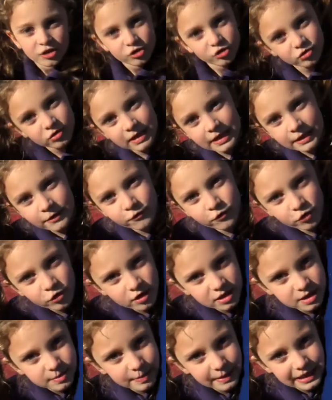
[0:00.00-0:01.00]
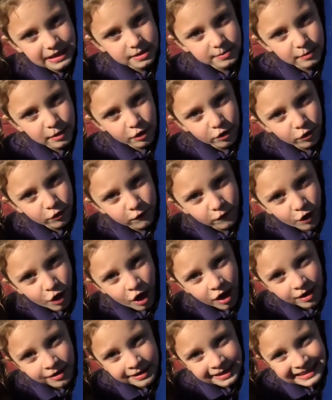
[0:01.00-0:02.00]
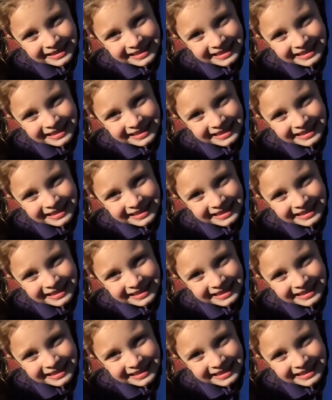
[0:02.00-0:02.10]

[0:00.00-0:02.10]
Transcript: Train for a space marathon?